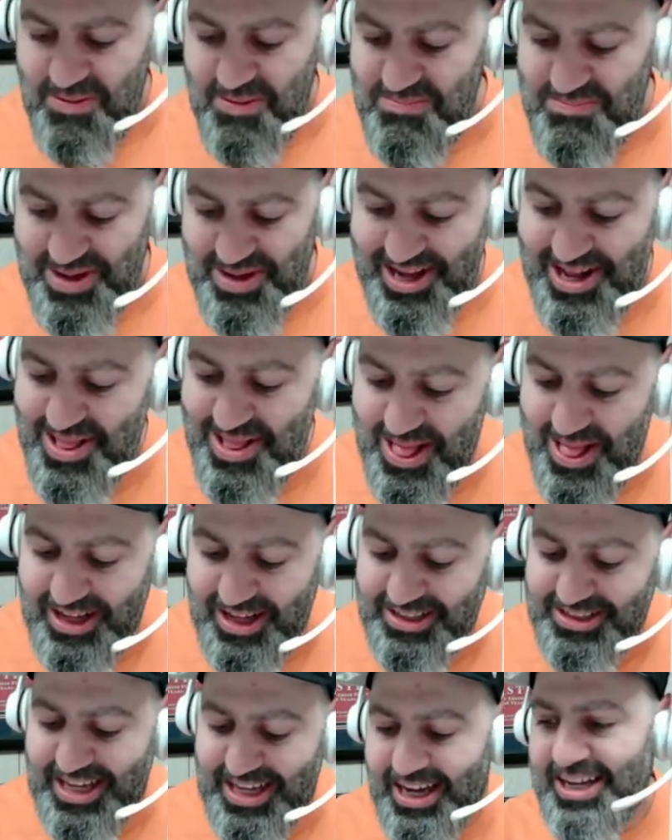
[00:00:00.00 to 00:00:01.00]
But
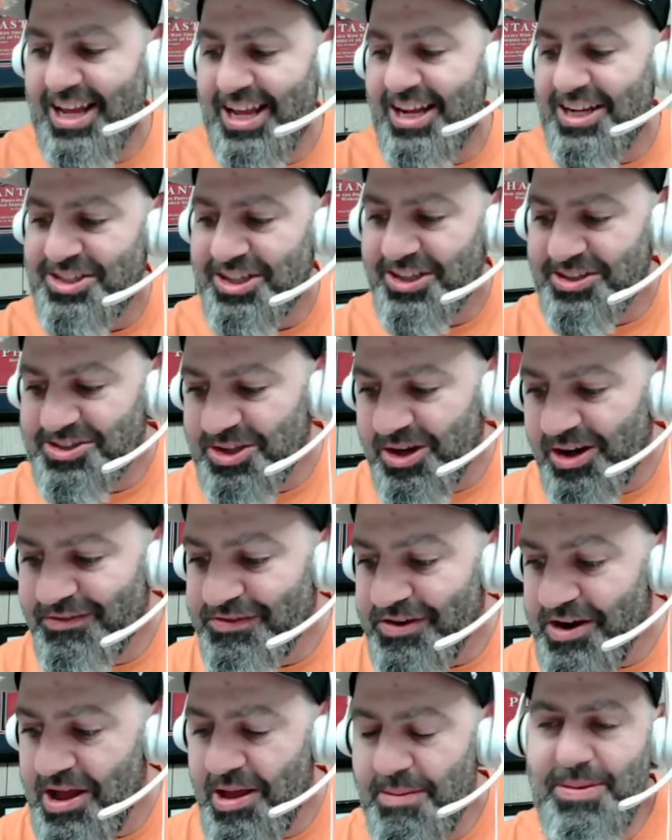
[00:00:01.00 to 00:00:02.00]
second NHL star
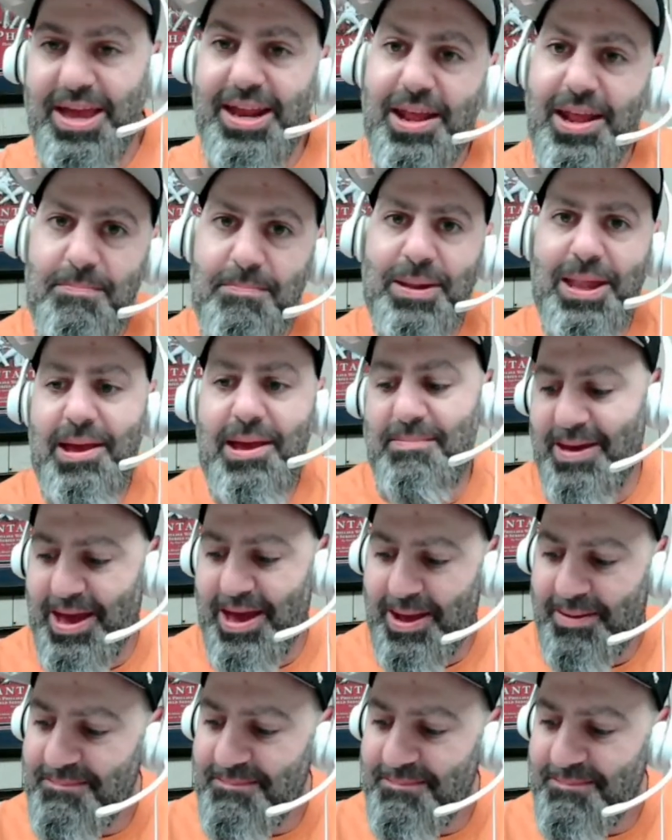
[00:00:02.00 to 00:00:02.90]
for him. He didn't play bad.